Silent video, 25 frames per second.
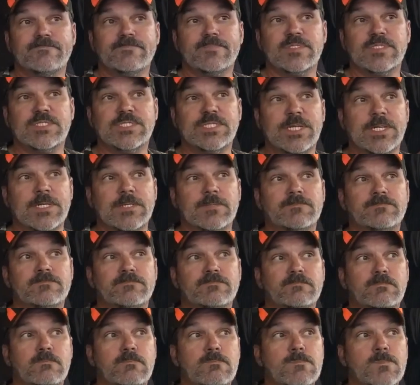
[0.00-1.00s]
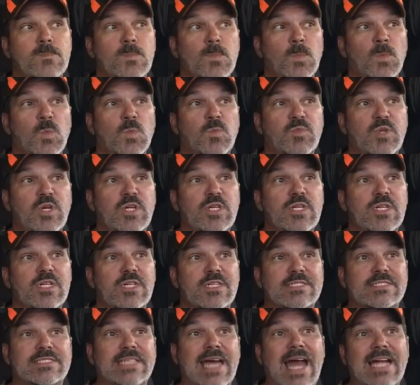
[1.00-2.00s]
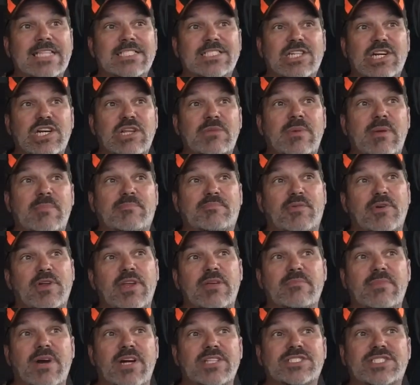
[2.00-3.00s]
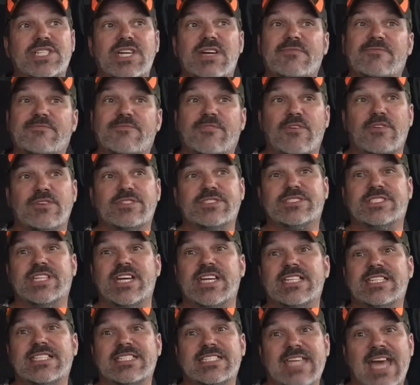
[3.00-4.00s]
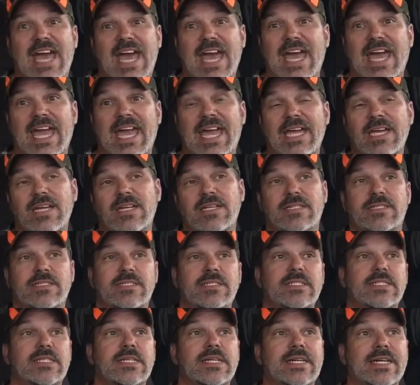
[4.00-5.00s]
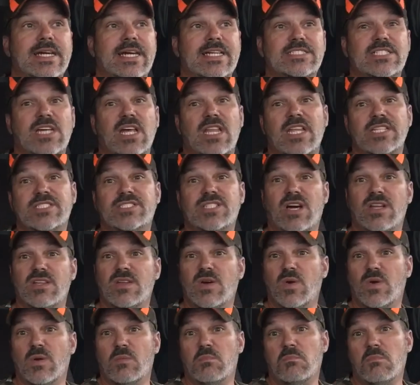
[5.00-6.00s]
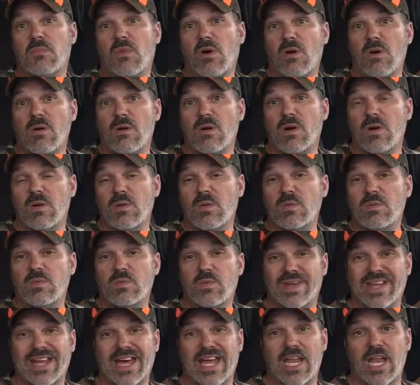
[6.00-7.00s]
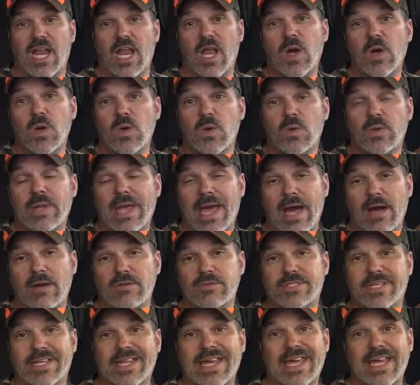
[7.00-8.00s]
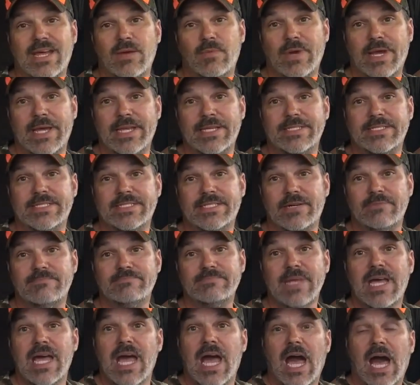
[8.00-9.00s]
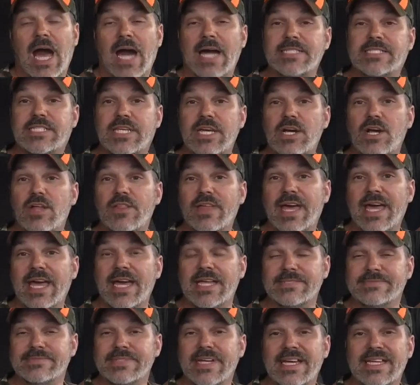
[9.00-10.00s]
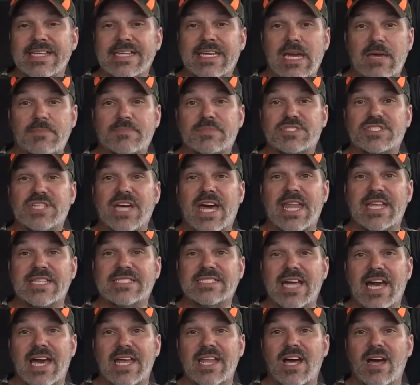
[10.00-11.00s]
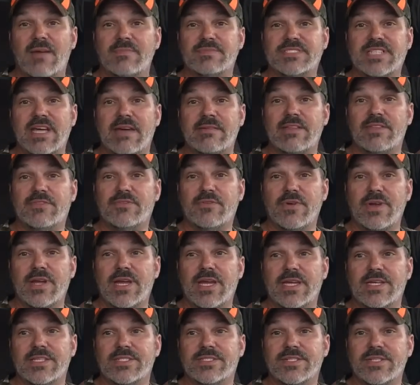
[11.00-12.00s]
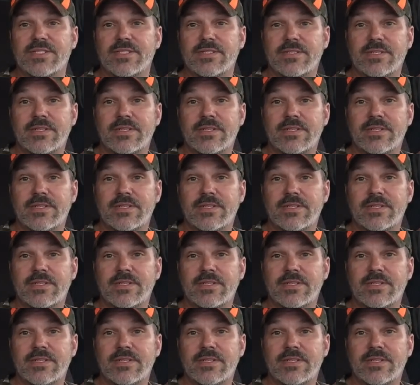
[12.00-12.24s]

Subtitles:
So that's going to be pretty much it for today. Guess I'll let y'all know tomorrow when I load how today went. So until then, keep the shiny side up, 73s.